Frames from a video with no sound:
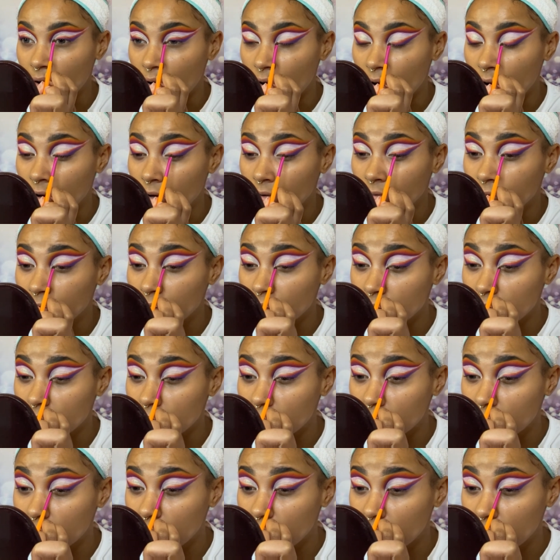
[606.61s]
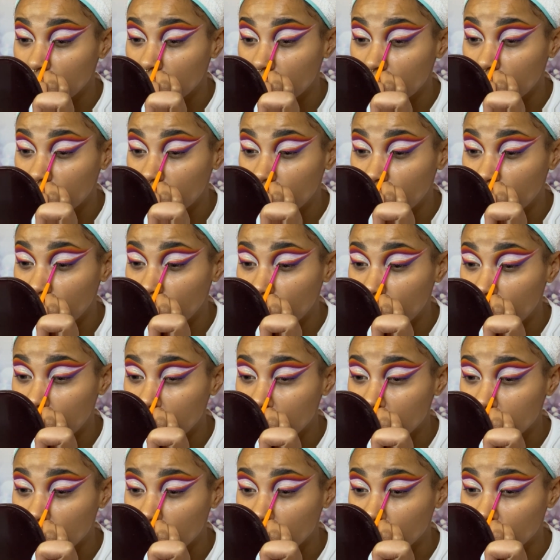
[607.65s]
Obviously, it
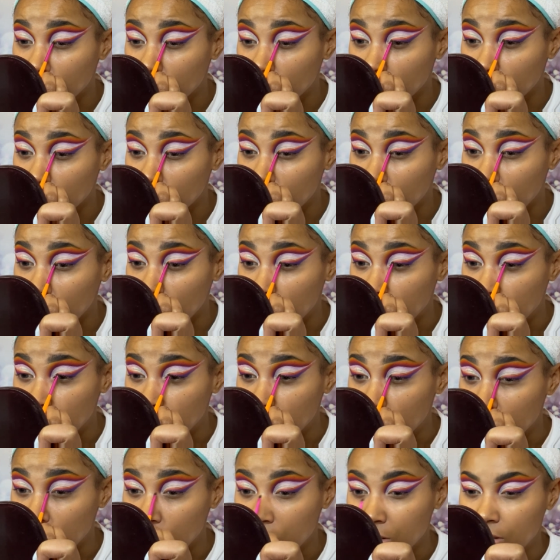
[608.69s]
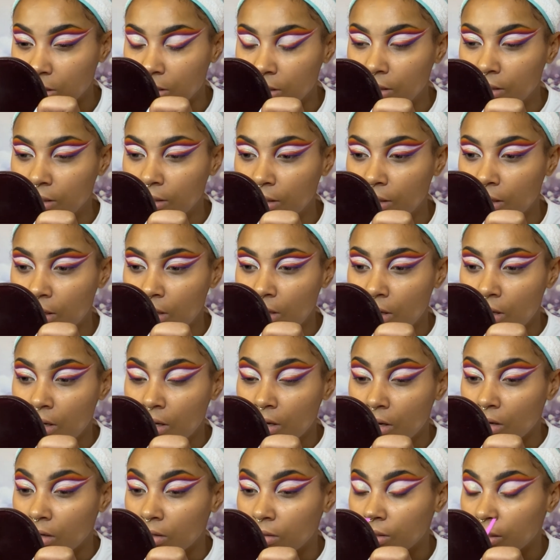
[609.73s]
reminds of the look that I just did
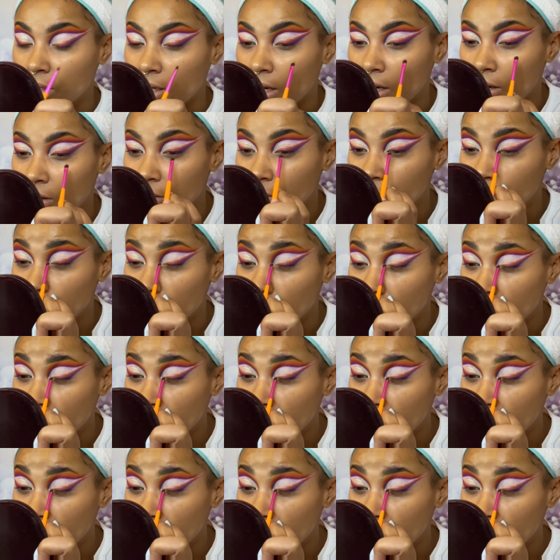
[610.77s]
on the Cara Beauty